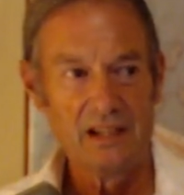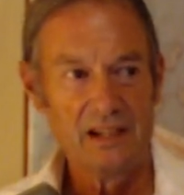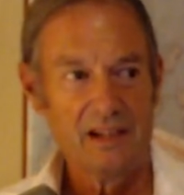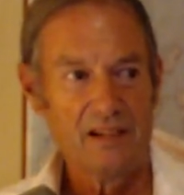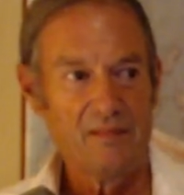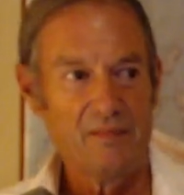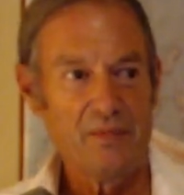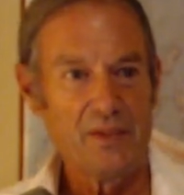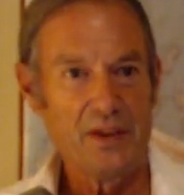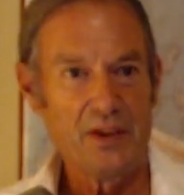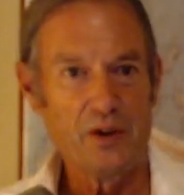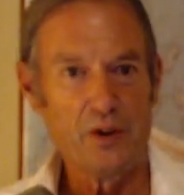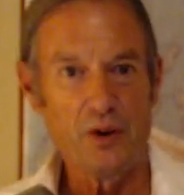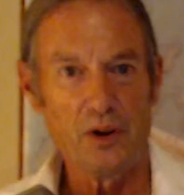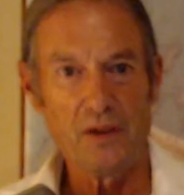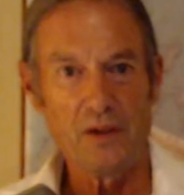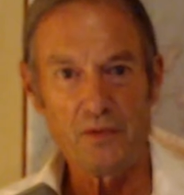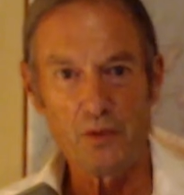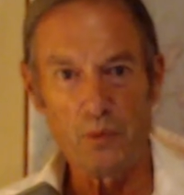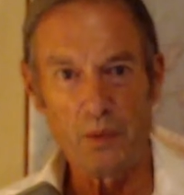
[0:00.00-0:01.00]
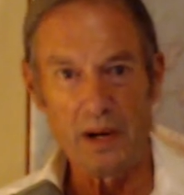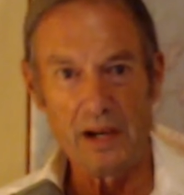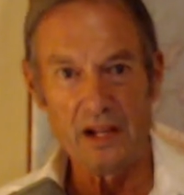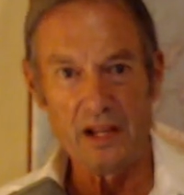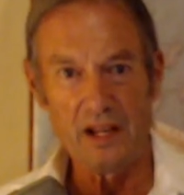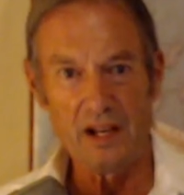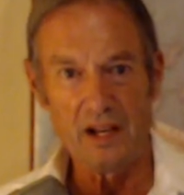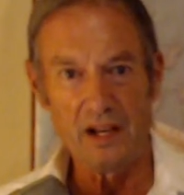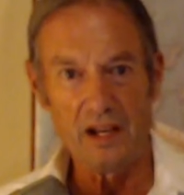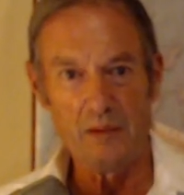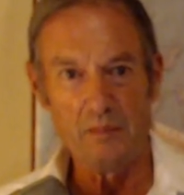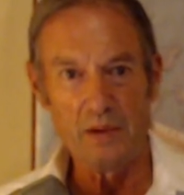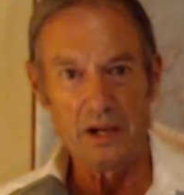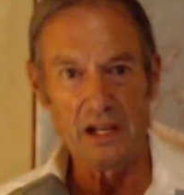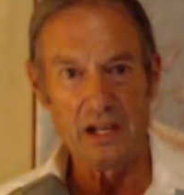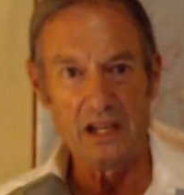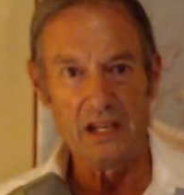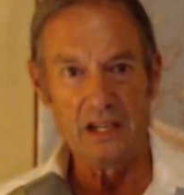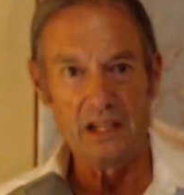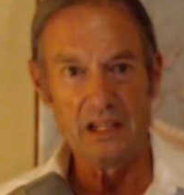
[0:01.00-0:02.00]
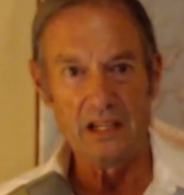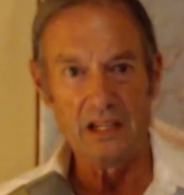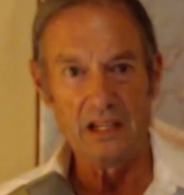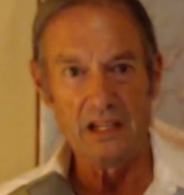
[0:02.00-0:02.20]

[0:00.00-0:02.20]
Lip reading: You don't have to wait on anybody.